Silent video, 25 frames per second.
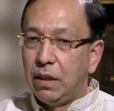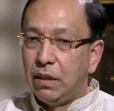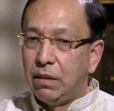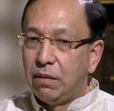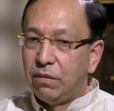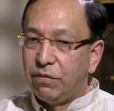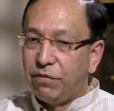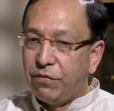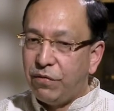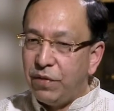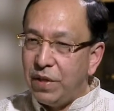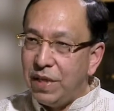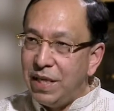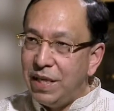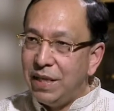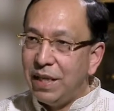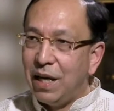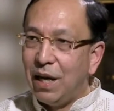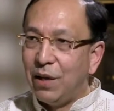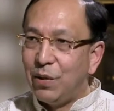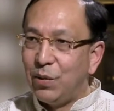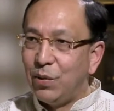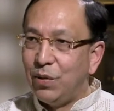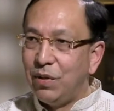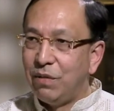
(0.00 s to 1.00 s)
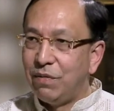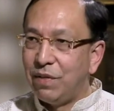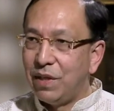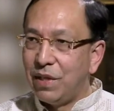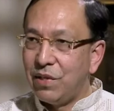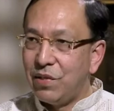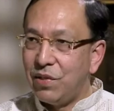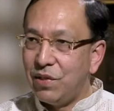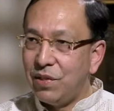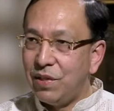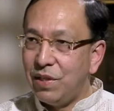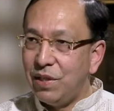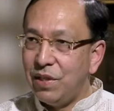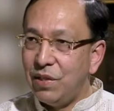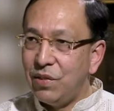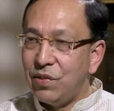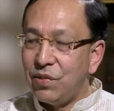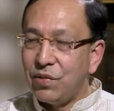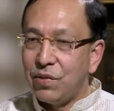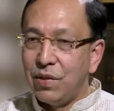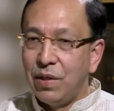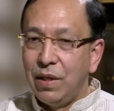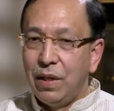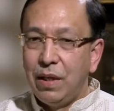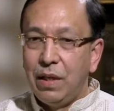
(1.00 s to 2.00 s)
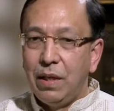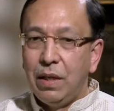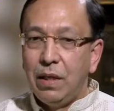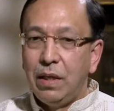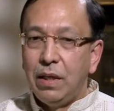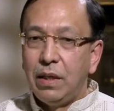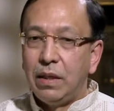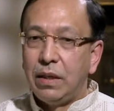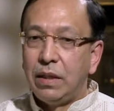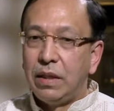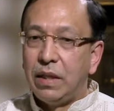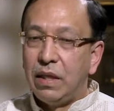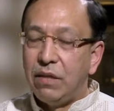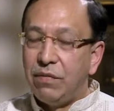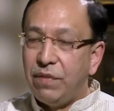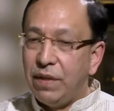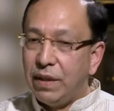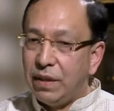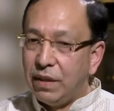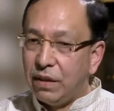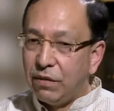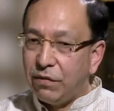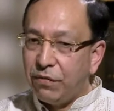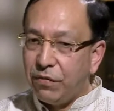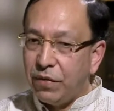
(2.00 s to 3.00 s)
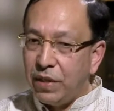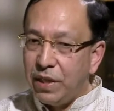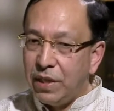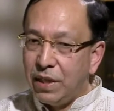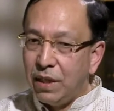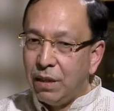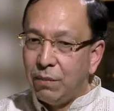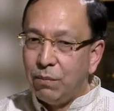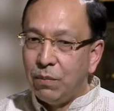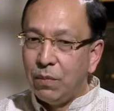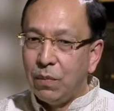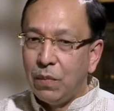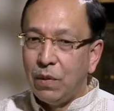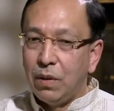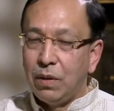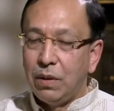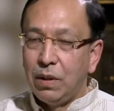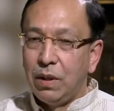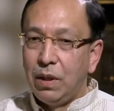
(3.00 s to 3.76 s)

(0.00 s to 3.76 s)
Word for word: freeing our universities, giving the freedom